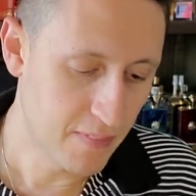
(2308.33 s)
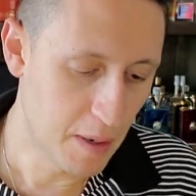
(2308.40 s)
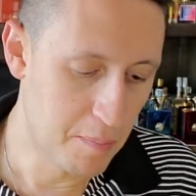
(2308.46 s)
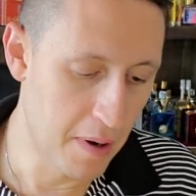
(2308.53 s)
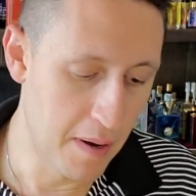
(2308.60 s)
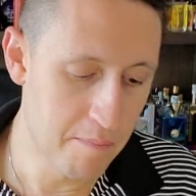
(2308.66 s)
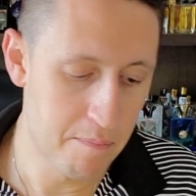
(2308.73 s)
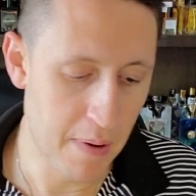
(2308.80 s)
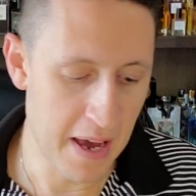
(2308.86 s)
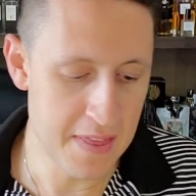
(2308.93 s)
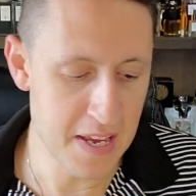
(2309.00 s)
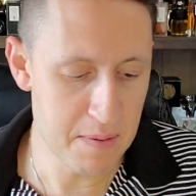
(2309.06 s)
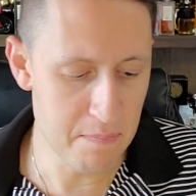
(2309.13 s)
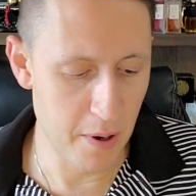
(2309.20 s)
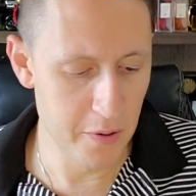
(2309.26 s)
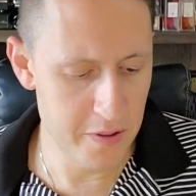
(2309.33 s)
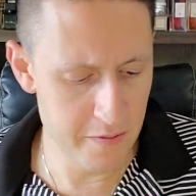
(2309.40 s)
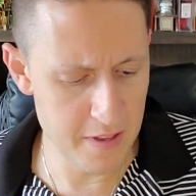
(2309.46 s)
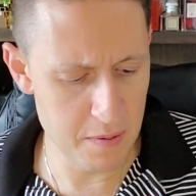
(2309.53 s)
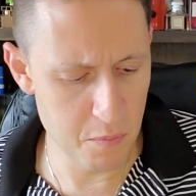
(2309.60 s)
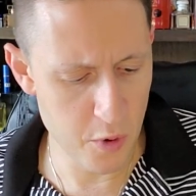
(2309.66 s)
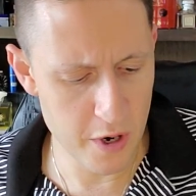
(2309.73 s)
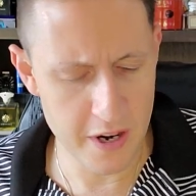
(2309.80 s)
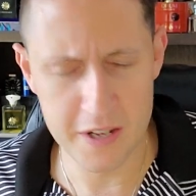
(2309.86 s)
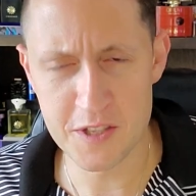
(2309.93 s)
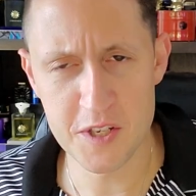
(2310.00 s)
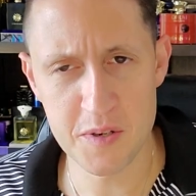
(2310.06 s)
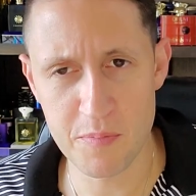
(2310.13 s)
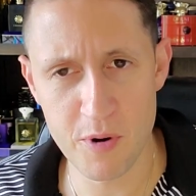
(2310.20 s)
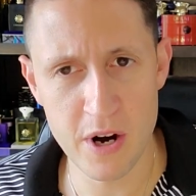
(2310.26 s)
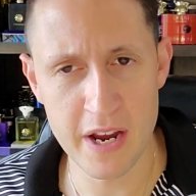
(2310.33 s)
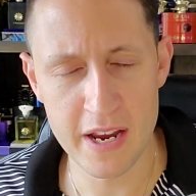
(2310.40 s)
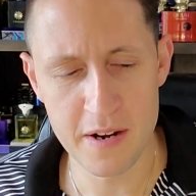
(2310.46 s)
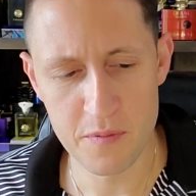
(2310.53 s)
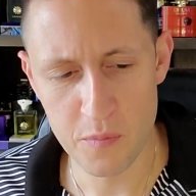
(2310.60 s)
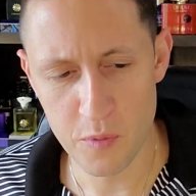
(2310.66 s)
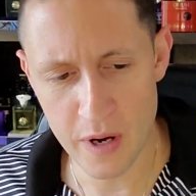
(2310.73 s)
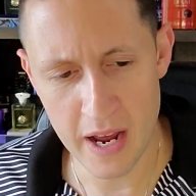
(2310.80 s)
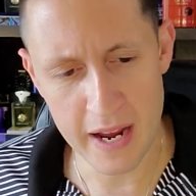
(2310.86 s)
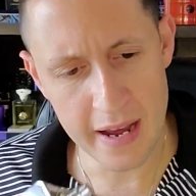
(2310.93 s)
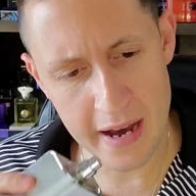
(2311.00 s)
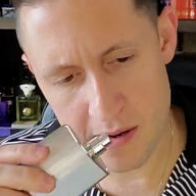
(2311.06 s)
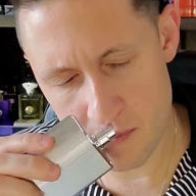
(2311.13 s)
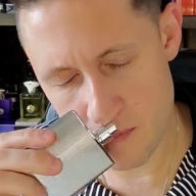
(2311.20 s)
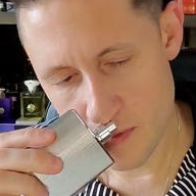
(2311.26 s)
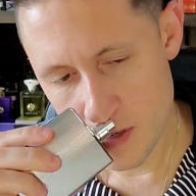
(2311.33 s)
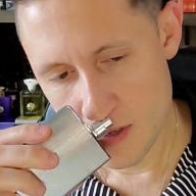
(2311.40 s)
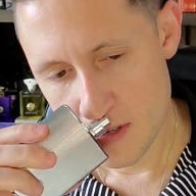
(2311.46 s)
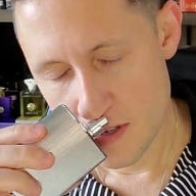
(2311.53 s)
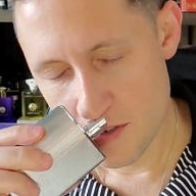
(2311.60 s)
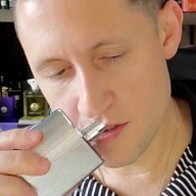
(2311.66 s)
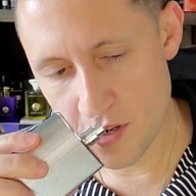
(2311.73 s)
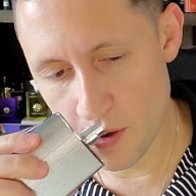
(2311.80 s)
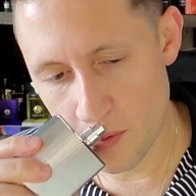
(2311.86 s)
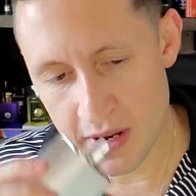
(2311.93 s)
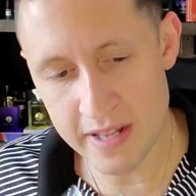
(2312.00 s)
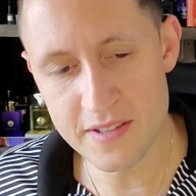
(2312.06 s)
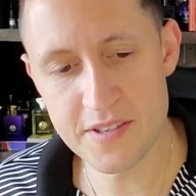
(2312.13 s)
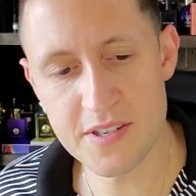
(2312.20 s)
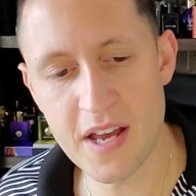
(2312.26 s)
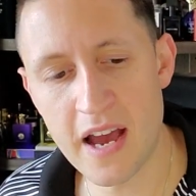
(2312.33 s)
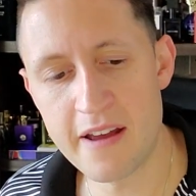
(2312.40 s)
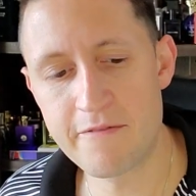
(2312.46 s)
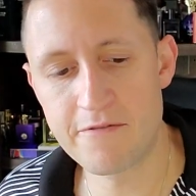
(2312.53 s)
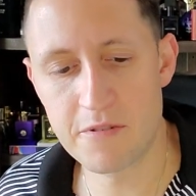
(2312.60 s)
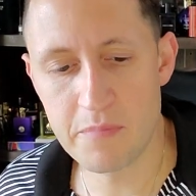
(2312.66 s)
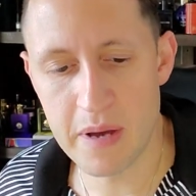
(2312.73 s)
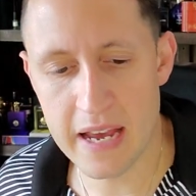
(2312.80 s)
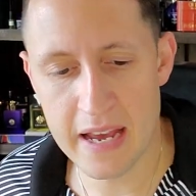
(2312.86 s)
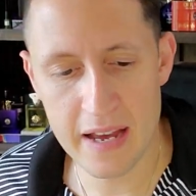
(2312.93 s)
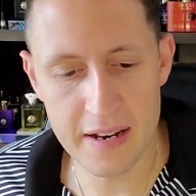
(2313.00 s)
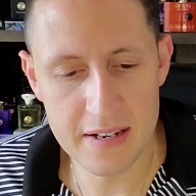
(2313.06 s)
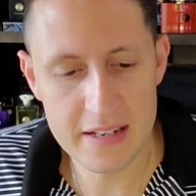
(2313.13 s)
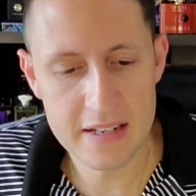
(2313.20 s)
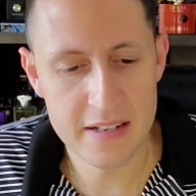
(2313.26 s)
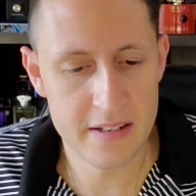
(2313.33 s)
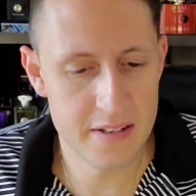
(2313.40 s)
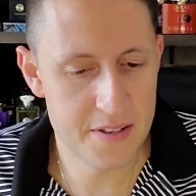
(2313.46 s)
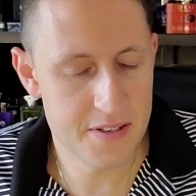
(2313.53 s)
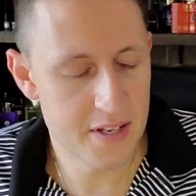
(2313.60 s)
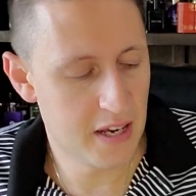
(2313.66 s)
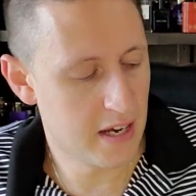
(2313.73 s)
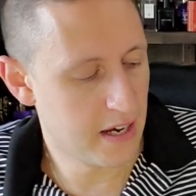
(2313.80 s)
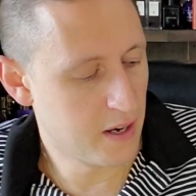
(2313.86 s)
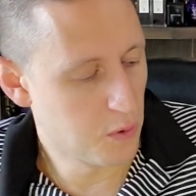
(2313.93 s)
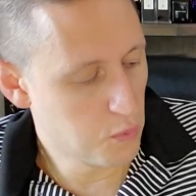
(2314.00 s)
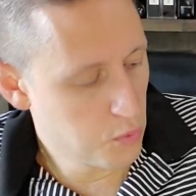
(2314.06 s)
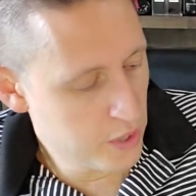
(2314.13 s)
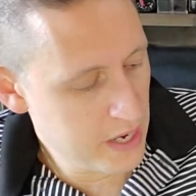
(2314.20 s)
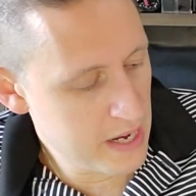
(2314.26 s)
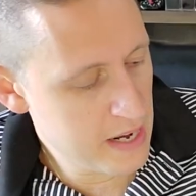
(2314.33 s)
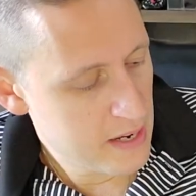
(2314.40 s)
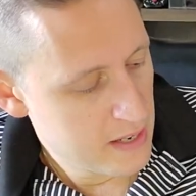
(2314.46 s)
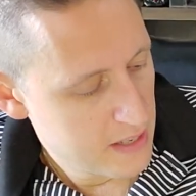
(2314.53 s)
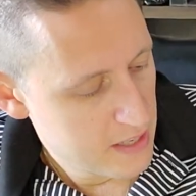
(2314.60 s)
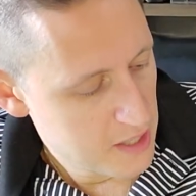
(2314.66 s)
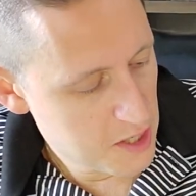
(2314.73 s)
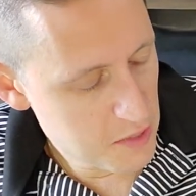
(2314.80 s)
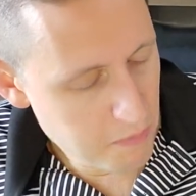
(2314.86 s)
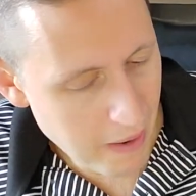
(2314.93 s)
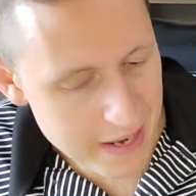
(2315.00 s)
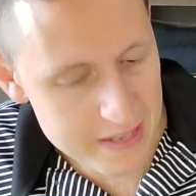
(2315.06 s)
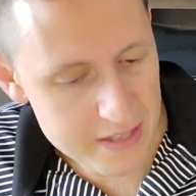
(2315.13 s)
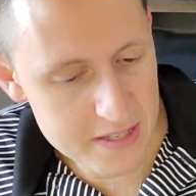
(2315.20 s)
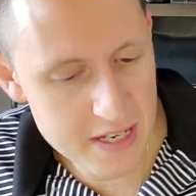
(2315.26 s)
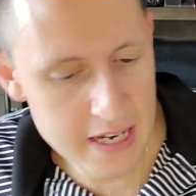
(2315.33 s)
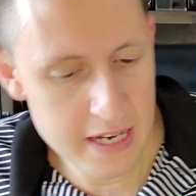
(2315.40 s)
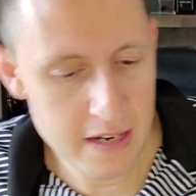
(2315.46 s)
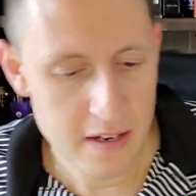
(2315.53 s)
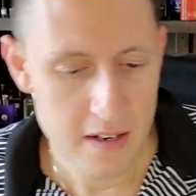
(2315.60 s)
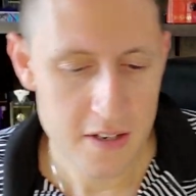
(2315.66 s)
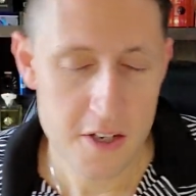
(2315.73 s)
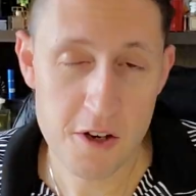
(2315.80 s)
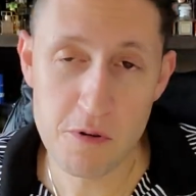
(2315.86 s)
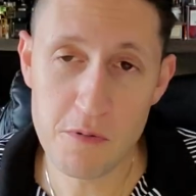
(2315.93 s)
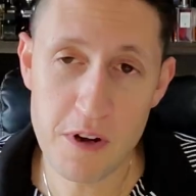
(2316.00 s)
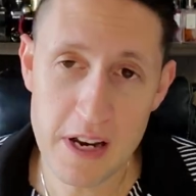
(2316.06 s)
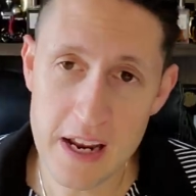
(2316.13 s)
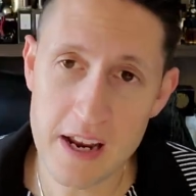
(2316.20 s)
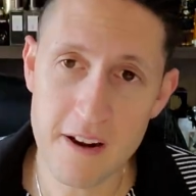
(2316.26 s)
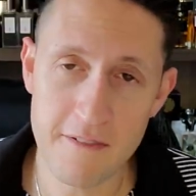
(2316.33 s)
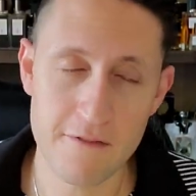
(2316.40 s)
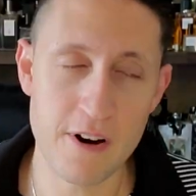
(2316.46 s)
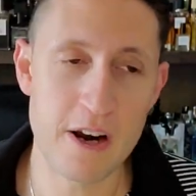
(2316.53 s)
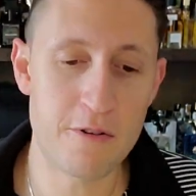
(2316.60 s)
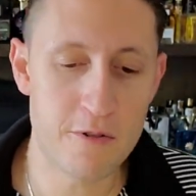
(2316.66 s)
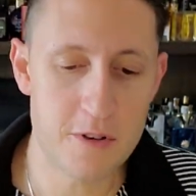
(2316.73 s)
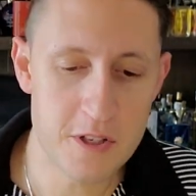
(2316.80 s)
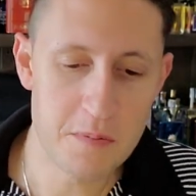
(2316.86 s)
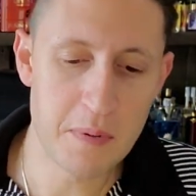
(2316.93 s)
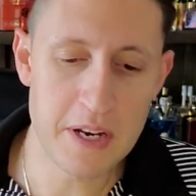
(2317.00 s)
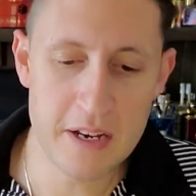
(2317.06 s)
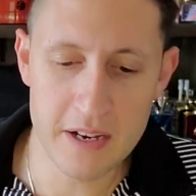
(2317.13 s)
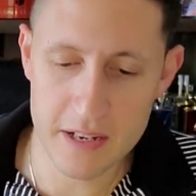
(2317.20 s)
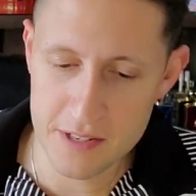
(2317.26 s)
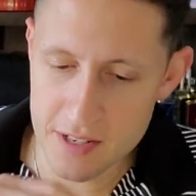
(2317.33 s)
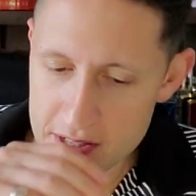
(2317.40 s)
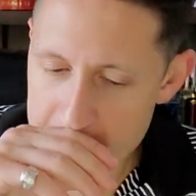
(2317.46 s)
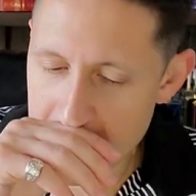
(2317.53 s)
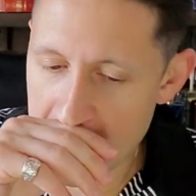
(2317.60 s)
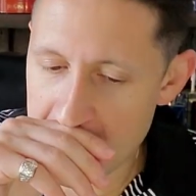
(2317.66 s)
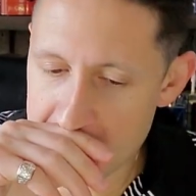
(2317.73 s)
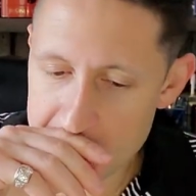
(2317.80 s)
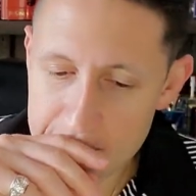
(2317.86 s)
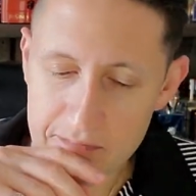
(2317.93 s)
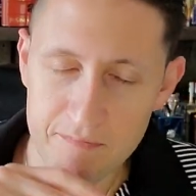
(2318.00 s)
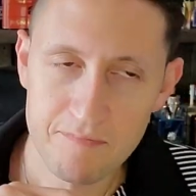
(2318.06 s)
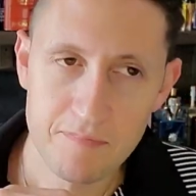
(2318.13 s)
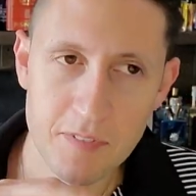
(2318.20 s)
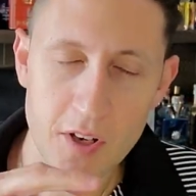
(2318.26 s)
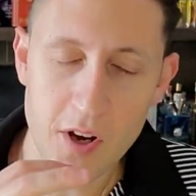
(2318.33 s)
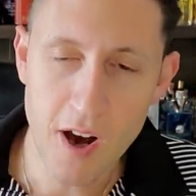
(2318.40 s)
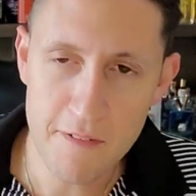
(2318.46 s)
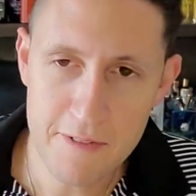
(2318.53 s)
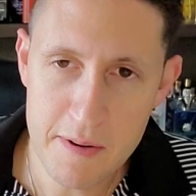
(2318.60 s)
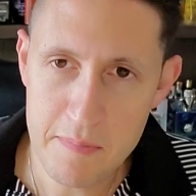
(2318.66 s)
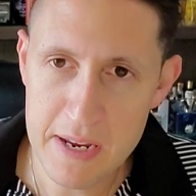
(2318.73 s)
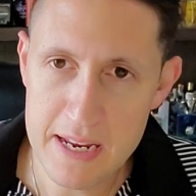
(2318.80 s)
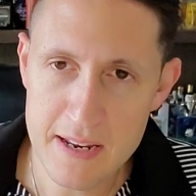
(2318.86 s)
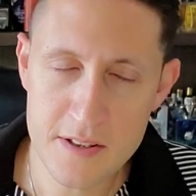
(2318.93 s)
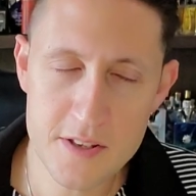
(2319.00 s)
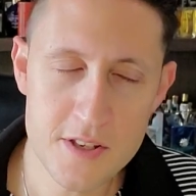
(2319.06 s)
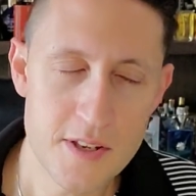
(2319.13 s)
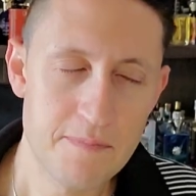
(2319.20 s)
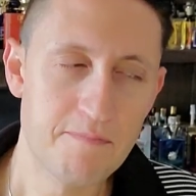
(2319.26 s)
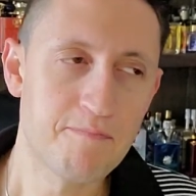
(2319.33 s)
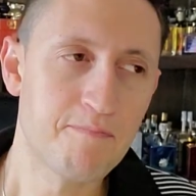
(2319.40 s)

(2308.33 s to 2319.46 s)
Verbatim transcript: but I think both of them were unsprayed when I got them. So Inside for Man is uh, a woody, spicy, unique fragrance because it's got coffee beans